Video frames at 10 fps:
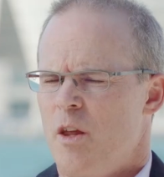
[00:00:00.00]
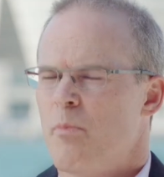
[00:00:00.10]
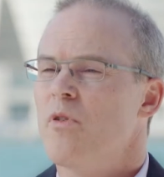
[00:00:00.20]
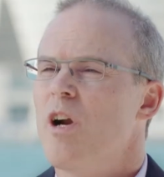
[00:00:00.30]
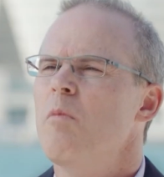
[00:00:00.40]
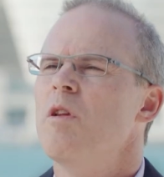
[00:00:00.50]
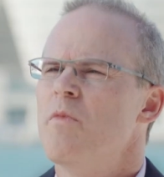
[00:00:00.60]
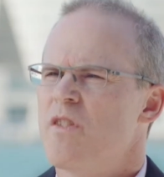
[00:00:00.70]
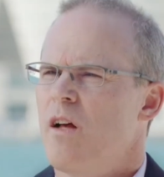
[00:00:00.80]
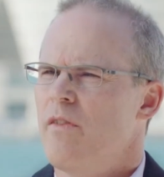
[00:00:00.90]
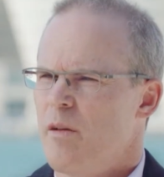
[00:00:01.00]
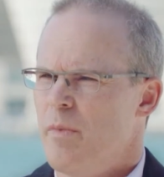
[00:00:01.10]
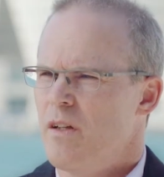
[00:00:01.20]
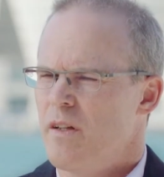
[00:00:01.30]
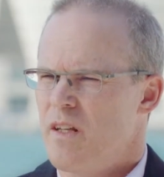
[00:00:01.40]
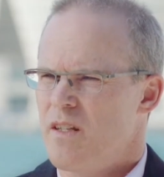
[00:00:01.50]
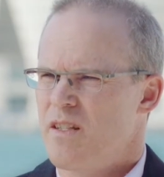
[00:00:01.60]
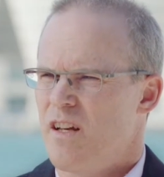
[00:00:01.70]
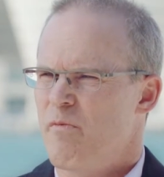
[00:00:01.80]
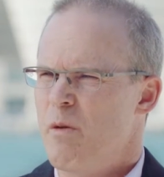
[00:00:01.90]
the problem-solving
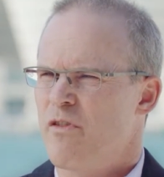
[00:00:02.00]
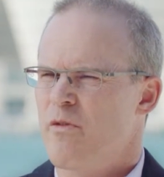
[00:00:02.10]
abilities of people